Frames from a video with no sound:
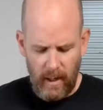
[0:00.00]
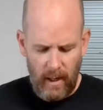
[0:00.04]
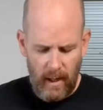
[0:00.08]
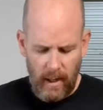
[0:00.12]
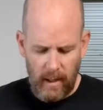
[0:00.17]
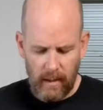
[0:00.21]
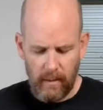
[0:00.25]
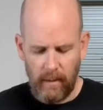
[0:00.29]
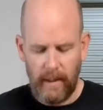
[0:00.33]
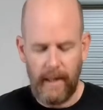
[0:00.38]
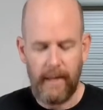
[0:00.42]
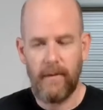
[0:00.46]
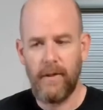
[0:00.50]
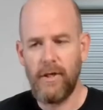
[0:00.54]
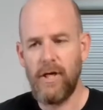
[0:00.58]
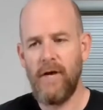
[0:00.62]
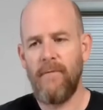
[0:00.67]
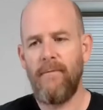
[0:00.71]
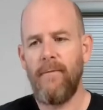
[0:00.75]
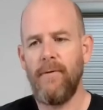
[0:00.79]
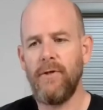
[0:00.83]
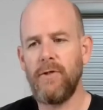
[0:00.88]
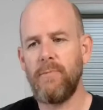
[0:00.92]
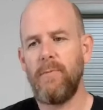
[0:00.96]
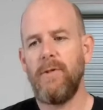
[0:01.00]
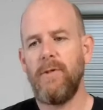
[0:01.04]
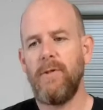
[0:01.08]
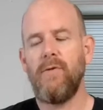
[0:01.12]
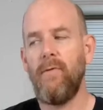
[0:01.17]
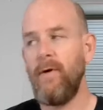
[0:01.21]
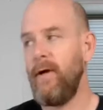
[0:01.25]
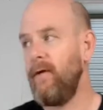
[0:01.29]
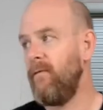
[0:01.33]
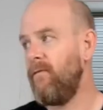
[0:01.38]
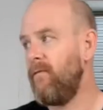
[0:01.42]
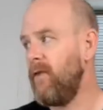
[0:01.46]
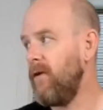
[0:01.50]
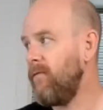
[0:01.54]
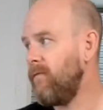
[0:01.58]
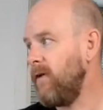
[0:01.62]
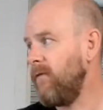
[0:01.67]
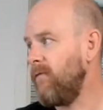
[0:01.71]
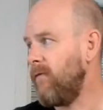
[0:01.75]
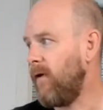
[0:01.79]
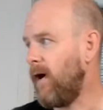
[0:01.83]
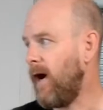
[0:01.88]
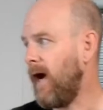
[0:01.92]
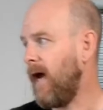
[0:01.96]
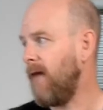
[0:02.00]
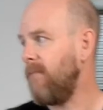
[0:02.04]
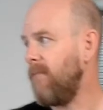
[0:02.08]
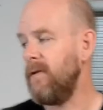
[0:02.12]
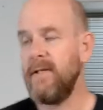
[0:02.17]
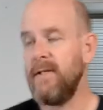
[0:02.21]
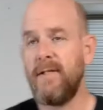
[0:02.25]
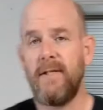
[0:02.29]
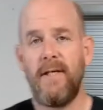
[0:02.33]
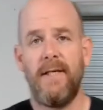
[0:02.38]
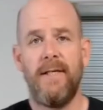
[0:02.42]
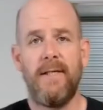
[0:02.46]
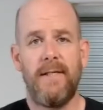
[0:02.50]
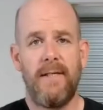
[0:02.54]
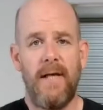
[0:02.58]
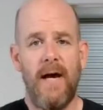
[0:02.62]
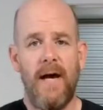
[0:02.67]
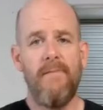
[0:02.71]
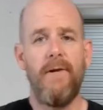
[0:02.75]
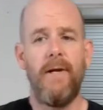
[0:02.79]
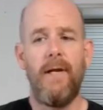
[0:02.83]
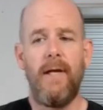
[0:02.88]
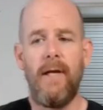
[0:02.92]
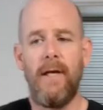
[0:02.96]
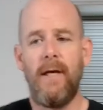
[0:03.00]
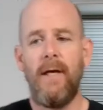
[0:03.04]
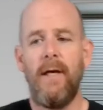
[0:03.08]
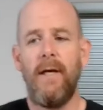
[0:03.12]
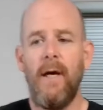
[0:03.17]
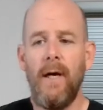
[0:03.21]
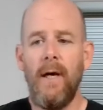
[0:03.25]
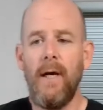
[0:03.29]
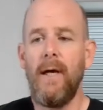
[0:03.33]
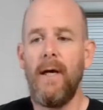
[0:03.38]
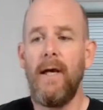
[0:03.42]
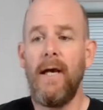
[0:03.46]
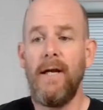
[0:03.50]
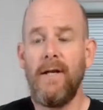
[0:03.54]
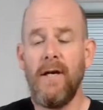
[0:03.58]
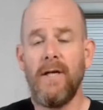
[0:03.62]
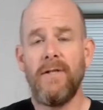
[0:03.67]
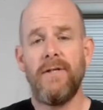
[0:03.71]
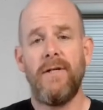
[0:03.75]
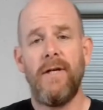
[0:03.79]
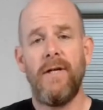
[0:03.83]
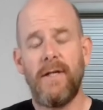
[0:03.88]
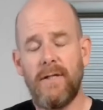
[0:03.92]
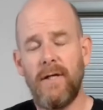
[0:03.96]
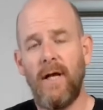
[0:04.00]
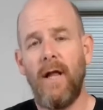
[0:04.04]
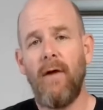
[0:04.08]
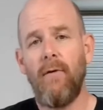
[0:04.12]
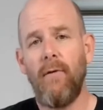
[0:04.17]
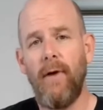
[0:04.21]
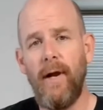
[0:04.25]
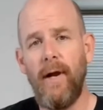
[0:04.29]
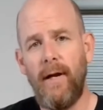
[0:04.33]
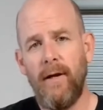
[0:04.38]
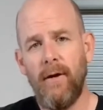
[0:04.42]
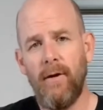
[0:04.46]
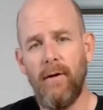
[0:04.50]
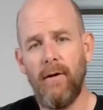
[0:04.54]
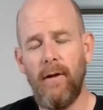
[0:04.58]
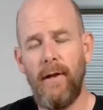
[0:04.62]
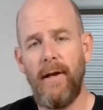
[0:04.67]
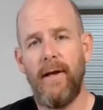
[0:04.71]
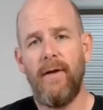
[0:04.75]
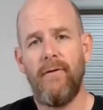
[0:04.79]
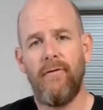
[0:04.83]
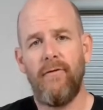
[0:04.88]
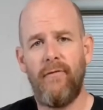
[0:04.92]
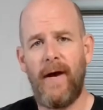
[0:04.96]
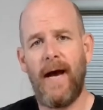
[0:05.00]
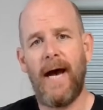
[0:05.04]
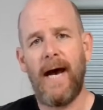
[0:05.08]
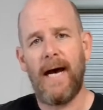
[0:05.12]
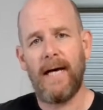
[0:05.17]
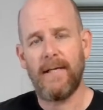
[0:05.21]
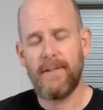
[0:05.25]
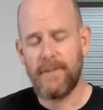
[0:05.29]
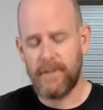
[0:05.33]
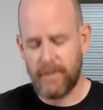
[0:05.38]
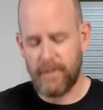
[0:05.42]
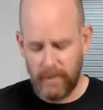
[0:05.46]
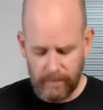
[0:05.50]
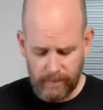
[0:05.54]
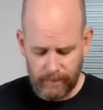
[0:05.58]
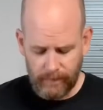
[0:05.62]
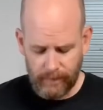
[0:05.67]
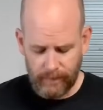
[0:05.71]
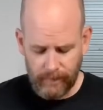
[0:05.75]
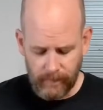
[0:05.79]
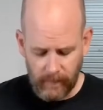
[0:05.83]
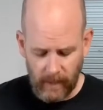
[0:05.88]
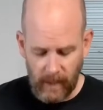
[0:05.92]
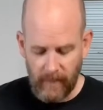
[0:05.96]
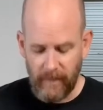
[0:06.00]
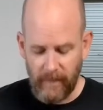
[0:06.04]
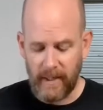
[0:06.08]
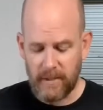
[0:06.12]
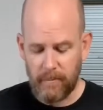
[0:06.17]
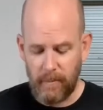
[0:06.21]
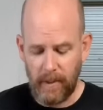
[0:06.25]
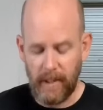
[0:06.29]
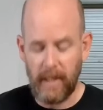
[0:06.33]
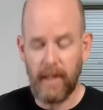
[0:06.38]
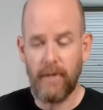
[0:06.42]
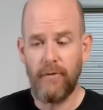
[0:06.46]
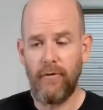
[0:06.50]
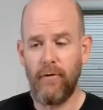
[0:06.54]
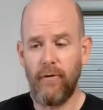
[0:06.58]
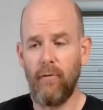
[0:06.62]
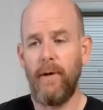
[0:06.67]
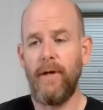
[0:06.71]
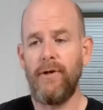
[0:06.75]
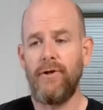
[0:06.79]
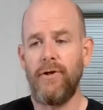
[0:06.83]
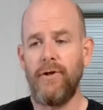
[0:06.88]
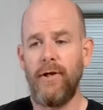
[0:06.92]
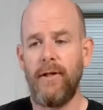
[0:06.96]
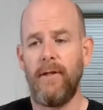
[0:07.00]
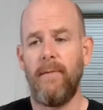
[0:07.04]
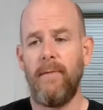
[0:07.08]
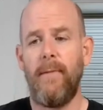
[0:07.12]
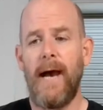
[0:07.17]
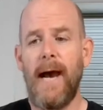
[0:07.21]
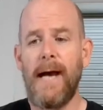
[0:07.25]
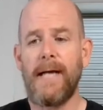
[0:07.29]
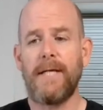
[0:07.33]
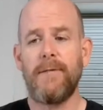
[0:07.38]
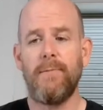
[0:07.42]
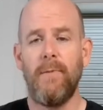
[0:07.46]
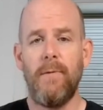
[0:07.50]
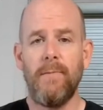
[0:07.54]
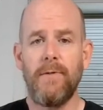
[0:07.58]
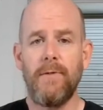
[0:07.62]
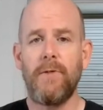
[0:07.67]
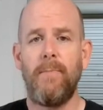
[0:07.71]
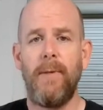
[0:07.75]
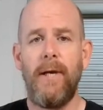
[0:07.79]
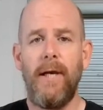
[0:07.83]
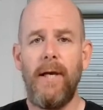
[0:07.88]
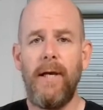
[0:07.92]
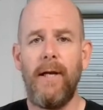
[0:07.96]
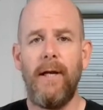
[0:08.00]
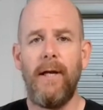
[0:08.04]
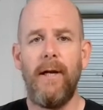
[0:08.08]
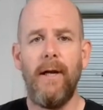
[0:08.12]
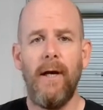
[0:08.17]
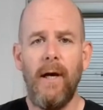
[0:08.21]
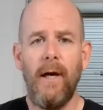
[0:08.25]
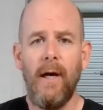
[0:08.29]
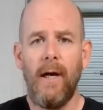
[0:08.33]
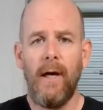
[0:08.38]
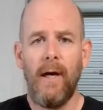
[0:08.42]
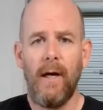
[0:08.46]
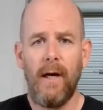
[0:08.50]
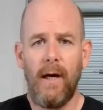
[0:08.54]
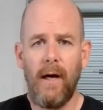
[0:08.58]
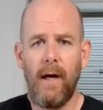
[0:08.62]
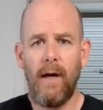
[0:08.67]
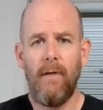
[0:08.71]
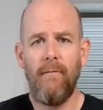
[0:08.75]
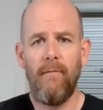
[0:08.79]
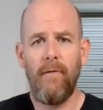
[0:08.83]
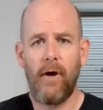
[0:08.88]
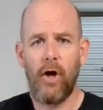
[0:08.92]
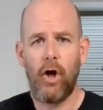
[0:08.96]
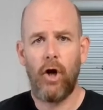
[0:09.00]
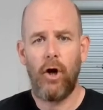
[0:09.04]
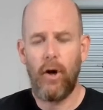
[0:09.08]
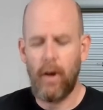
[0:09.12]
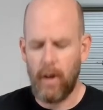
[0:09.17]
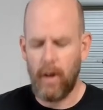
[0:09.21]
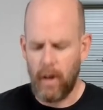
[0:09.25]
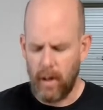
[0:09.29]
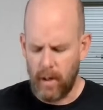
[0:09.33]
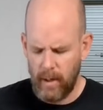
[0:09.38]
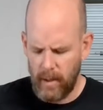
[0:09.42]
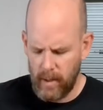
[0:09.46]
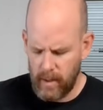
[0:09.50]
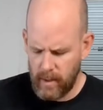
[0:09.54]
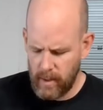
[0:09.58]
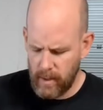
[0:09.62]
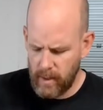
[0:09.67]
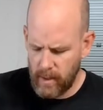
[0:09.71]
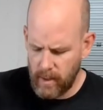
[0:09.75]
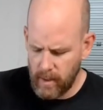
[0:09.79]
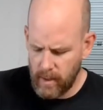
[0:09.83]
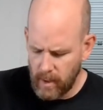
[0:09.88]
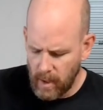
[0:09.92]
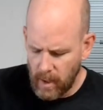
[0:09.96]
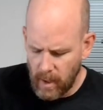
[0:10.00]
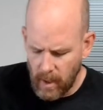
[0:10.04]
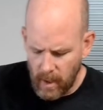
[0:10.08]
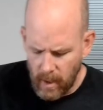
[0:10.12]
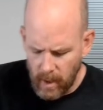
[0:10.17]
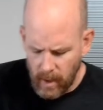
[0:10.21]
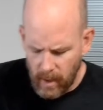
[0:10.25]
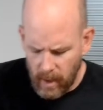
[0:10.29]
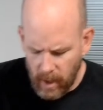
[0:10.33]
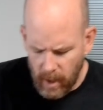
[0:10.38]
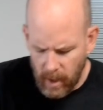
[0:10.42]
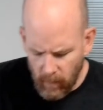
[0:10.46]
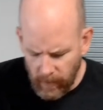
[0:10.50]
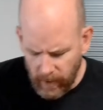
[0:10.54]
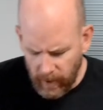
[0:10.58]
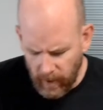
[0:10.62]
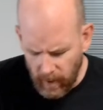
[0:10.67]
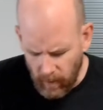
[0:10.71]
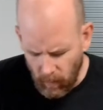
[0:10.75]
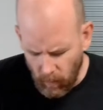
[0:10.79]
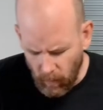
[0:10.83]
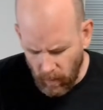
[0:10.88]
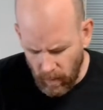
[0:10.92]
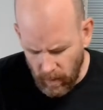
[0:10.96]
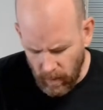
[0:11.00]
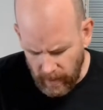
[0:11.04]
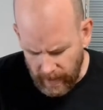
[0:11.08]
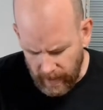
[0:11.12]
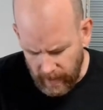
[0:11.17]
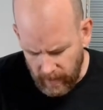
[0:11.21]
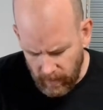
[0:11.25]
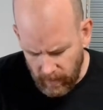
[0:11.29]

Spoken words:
like the difference between 55 and say 70, it doesn't accelerate nearly as fast. And that's because you're reaching the maximum speed of the car. Here we go. We're at